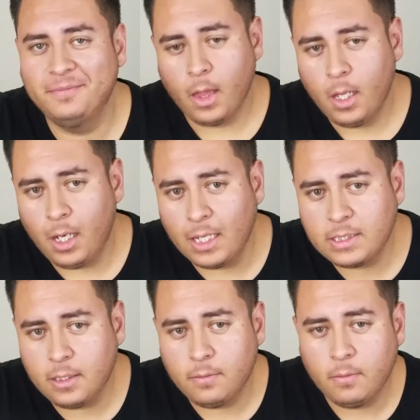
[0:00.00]

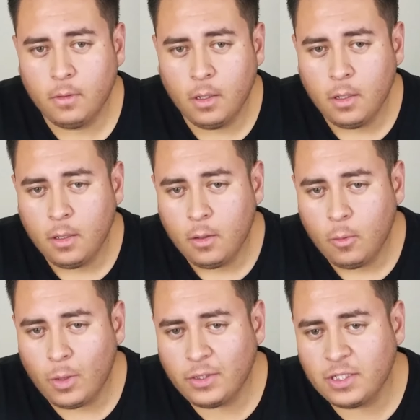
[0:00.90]
Alexa,
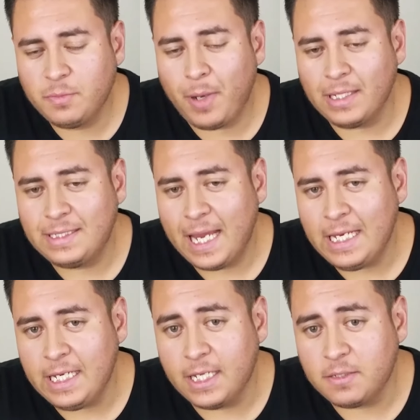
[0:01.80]
what does
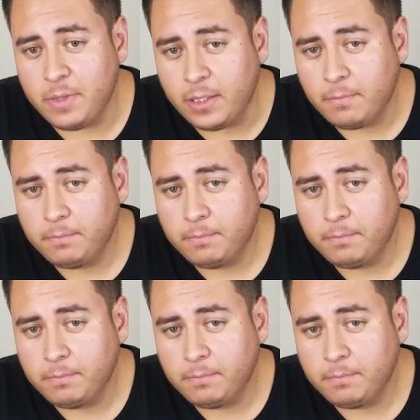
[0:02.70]
spontaneous mean?